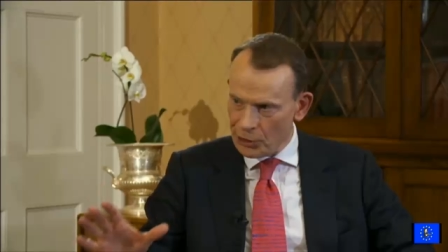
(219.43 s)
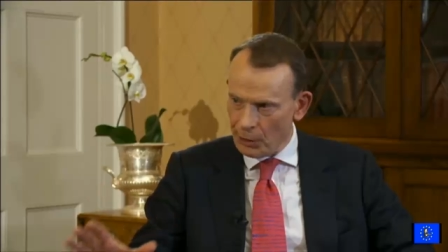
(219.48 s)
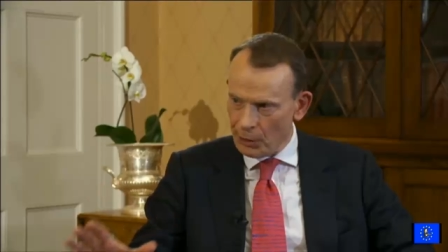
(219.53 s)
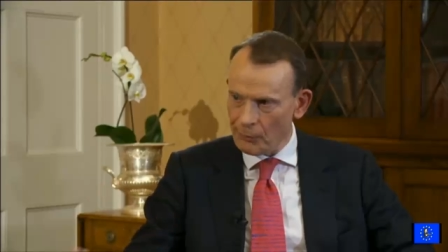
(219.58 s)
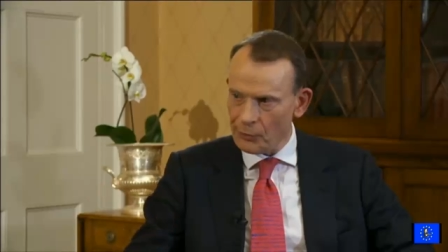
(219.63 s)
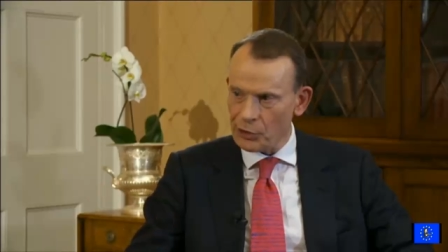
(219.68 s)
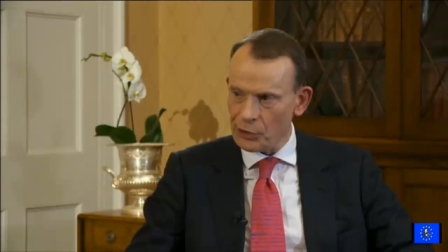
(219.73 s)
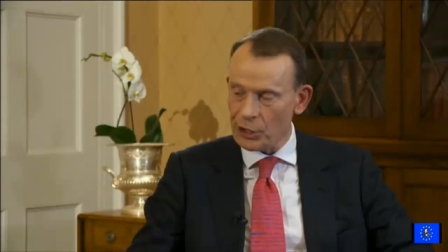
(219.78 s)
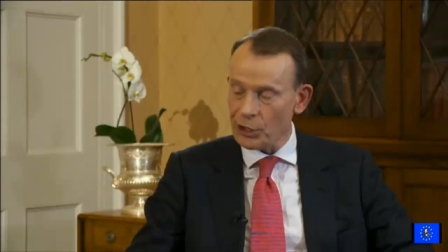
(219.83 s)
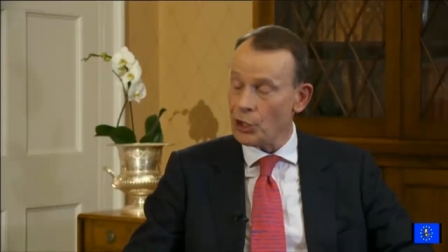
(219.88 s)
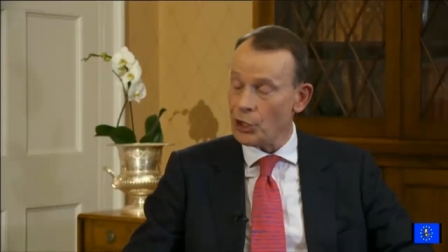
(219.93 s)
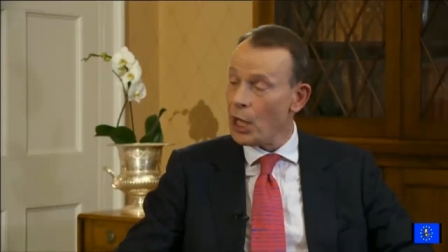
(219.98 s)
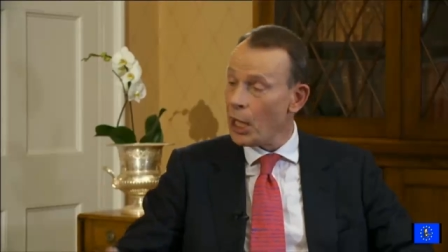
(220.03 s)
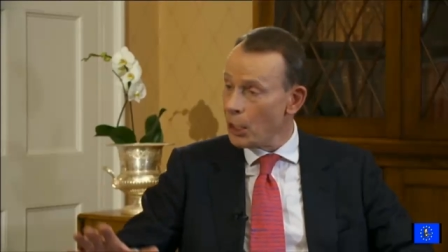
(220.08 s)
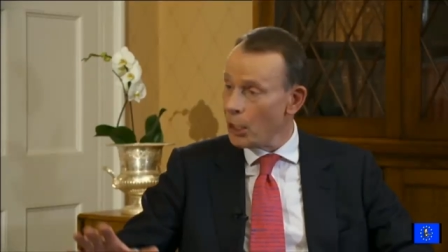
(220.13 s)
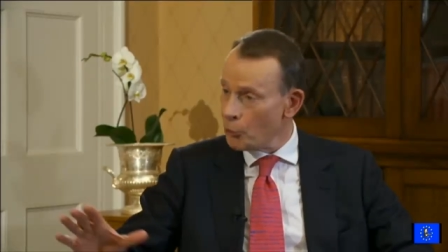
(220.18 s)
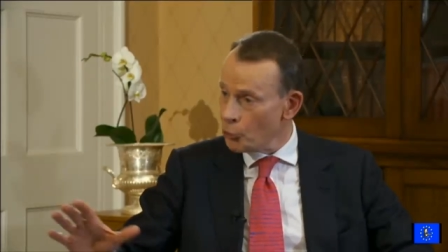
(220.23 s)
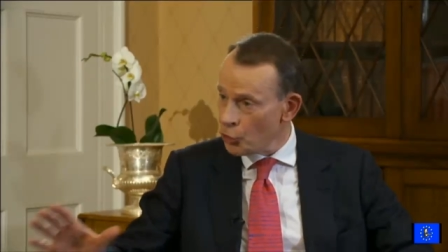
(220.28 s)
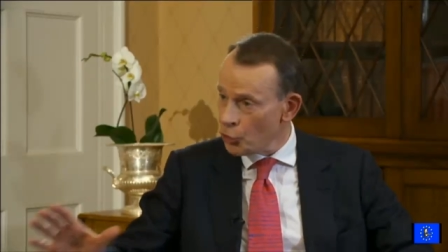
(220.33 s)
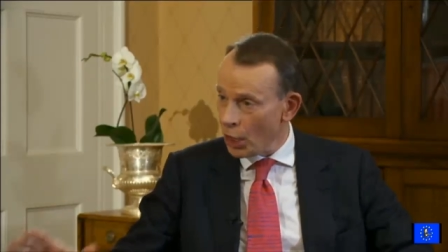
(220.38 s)
services
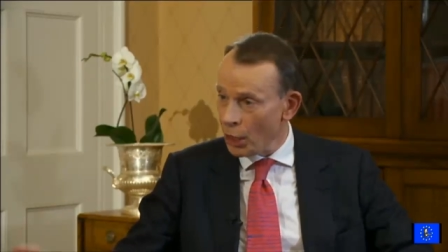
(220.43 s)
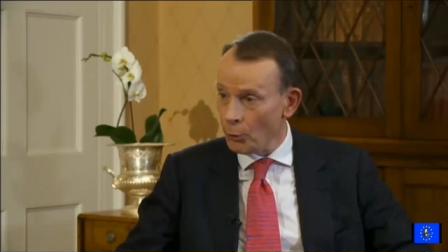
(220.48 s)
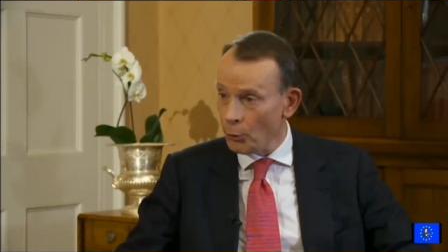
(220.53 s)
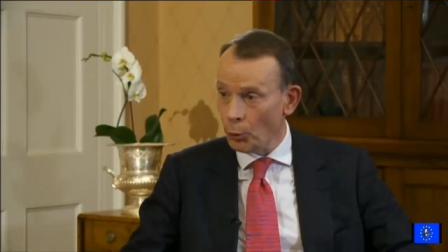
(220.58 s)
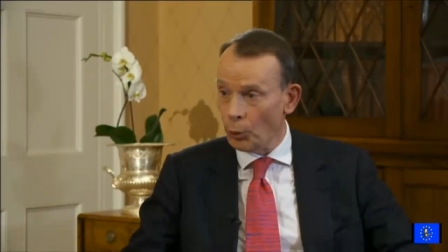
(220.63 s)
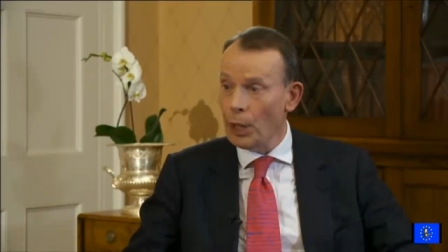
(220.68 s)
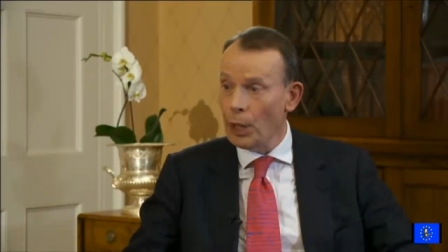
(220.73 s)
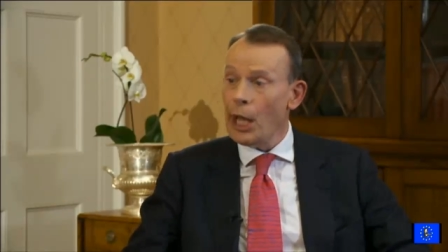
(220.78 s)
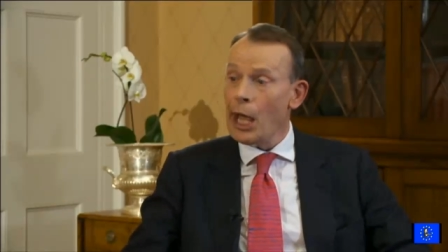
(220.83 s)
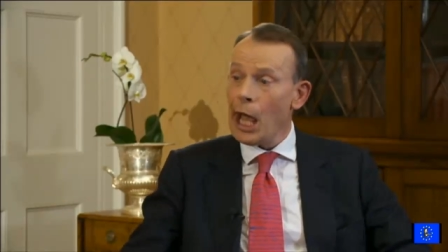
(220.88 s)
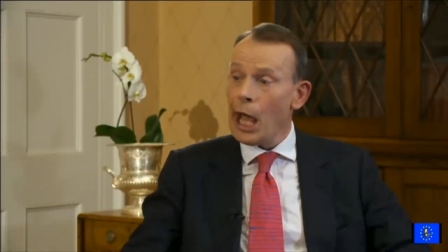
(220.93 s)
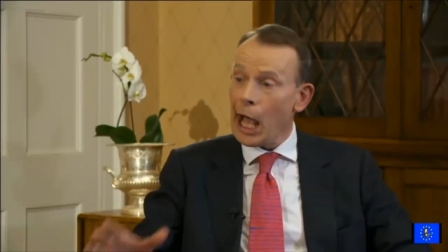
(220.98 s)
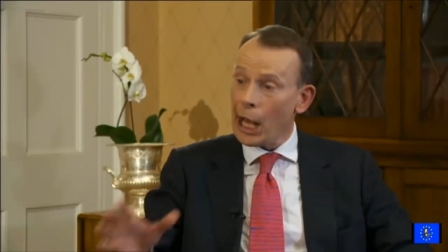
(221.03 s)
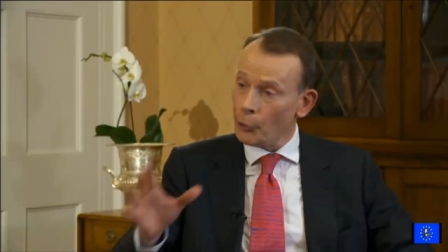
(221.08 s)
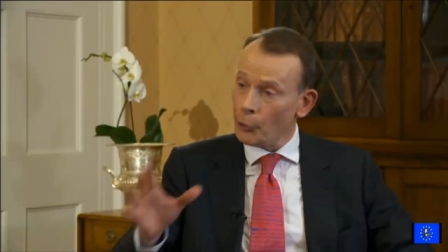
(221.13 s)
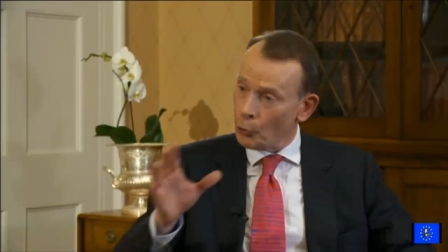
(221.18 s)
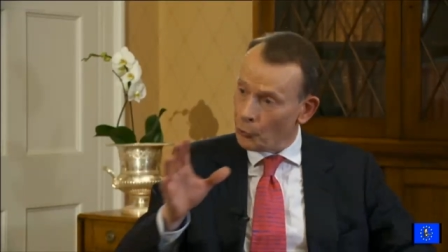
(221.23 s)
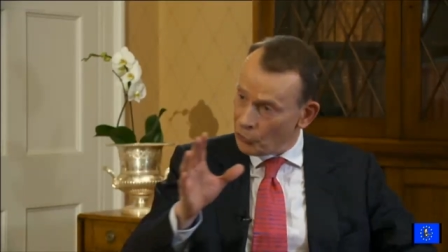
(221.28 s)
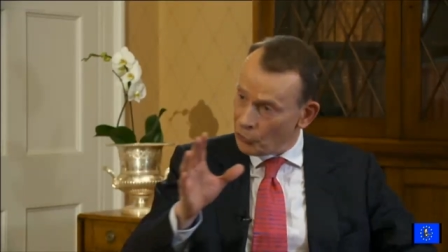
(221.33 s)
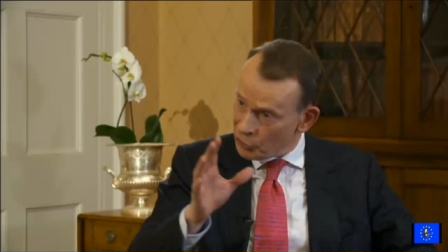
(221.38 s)
in general
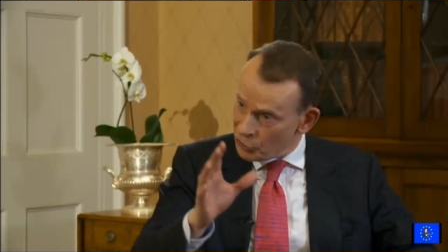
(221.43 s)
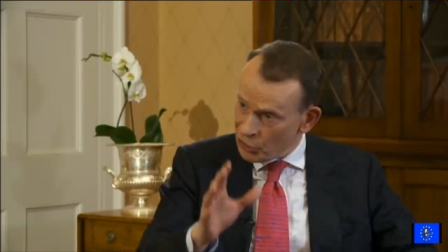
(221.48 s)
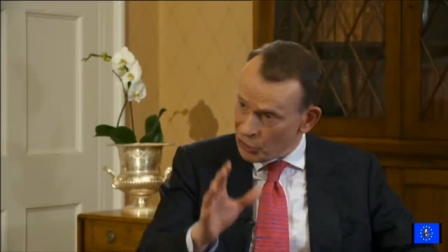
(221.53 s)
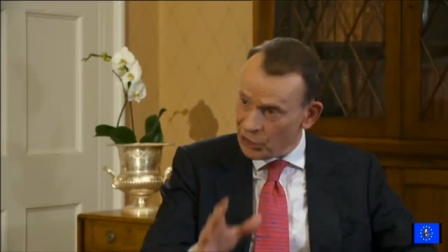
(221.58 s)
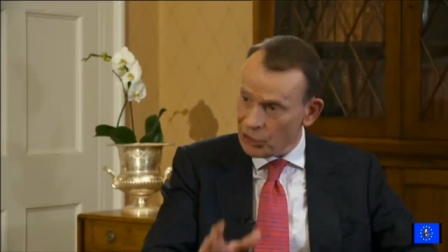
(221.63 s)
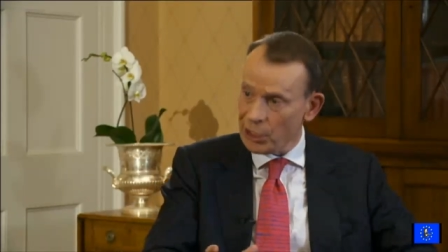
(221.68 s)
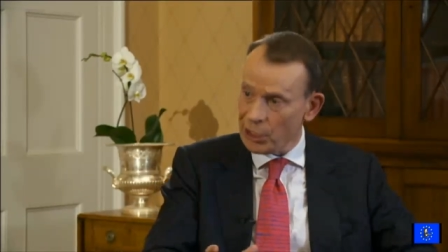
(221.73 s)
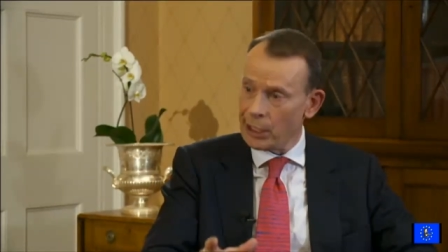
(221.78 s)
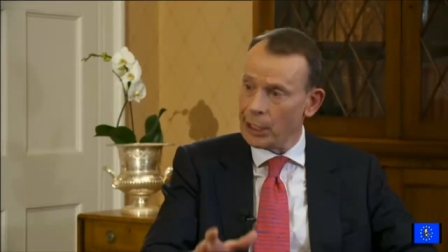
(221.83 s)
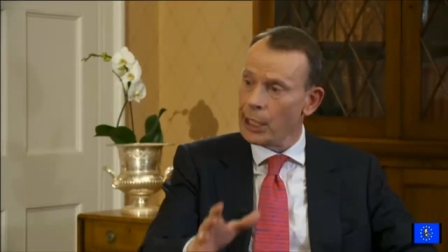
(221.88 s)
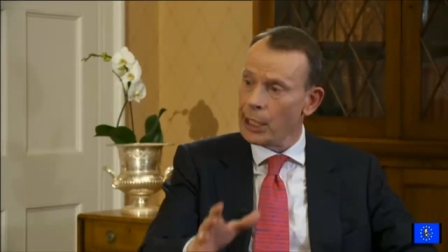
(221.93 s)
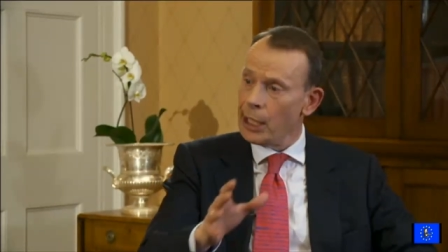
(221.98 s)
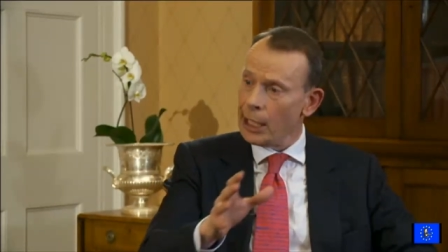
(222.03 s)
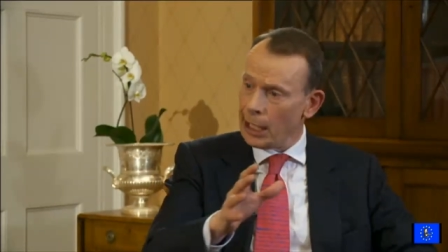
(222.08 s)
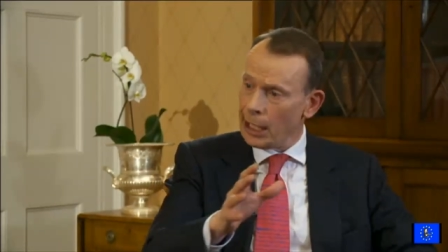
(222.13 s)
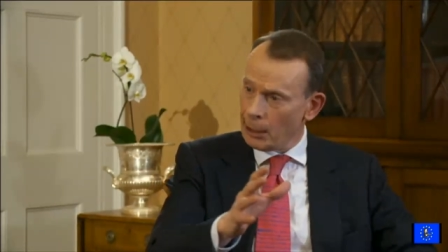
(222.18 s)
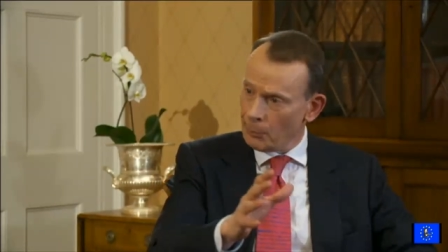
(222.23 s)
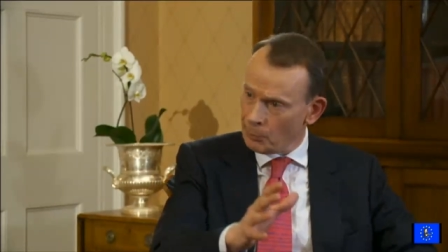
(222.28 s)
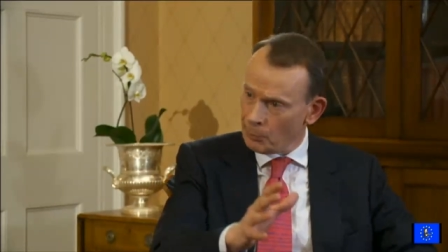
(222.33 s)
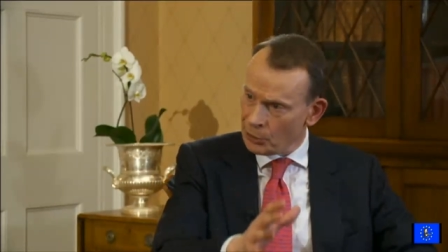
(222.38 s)
and on the city
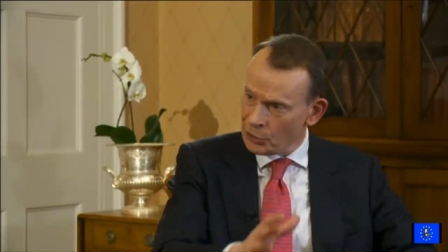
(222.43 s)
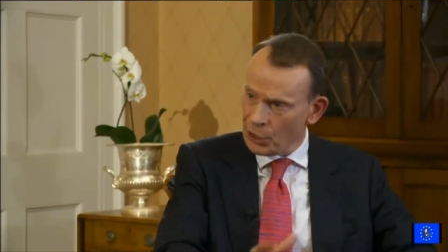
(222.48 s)
in